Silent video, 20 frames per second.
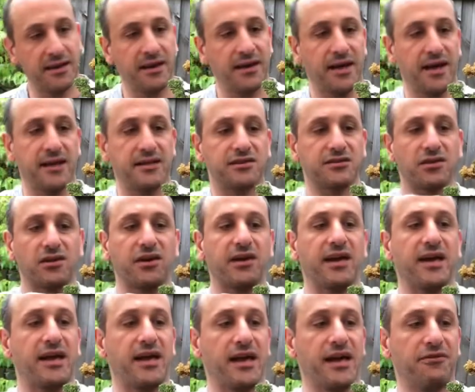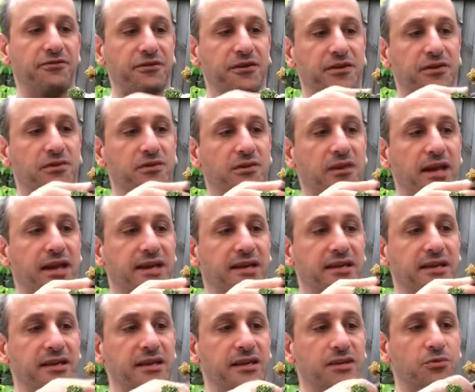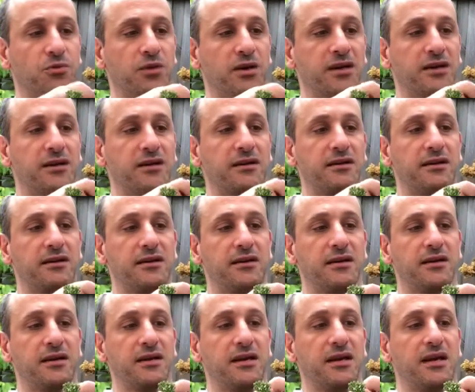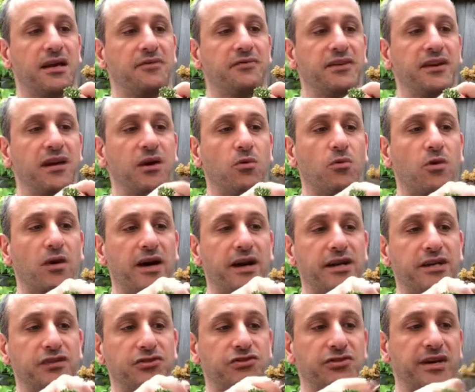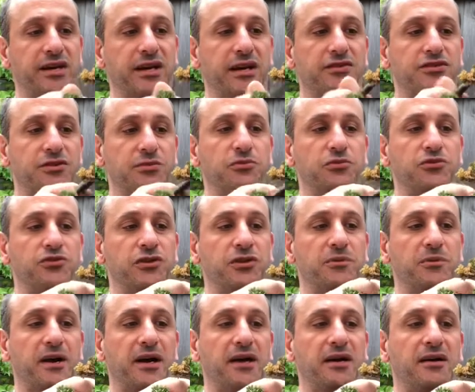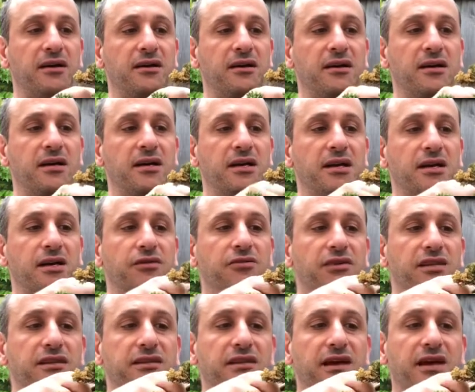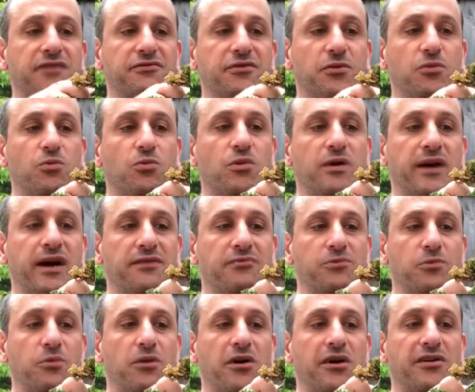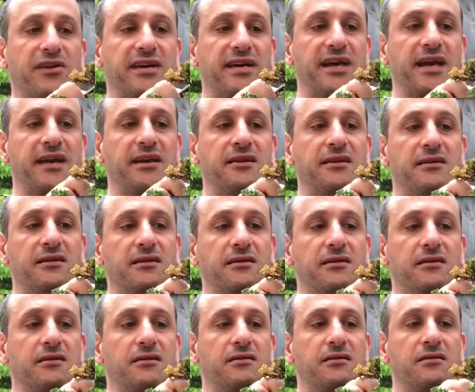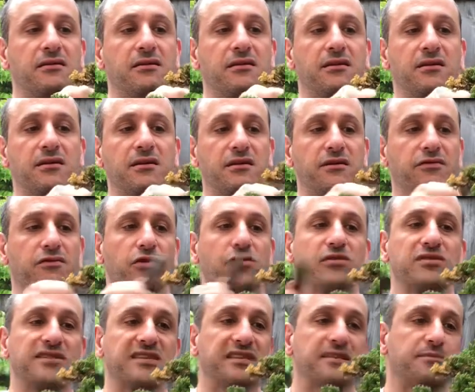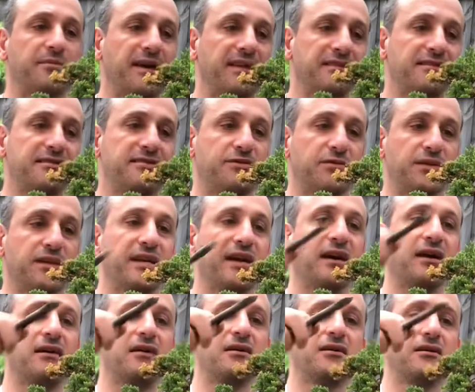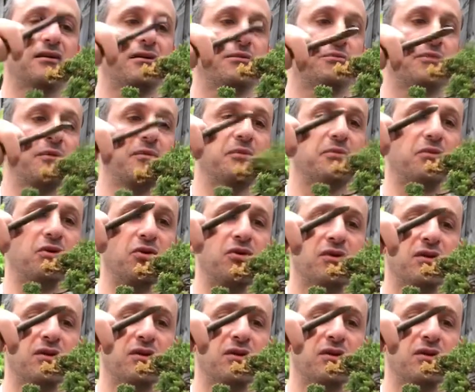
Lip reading: And it's a lot of effort. Like if you're going to wire a tree, a juniper, you really don't have to wire it again for a good 6 months to a year, probably more,